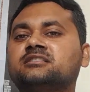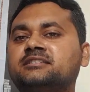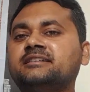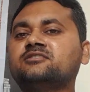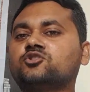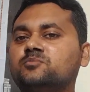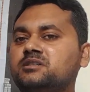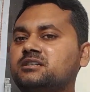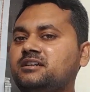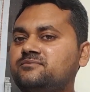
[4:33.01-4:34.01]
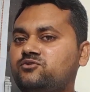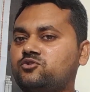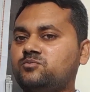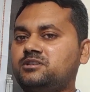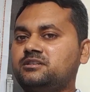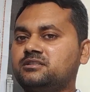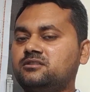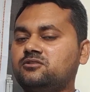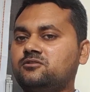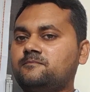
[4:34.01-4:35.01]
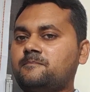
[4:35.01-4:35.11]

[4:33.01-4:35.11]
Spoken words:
state government can formulate the law.